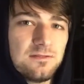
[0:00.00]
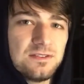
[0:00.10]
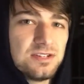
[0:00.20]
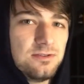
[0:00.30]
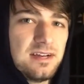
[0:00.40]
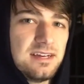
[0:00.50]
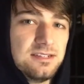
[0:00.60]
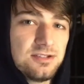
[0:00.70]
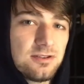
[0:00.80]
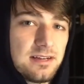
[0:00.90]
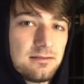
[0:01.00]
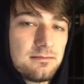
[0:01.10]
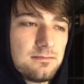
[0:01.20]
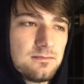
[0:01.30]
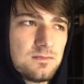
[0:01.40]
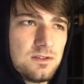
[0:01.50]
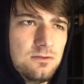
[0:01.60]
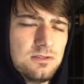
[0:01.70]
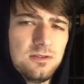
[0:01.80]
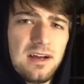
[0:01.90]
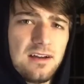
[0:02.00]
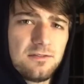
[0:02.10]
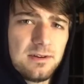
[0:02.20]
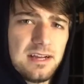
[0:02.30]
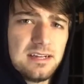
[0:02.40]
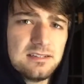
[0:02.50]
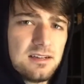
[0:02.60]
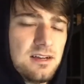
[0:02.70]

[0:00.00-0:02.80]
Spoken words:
for 2 days straight, two and a half, 3 days,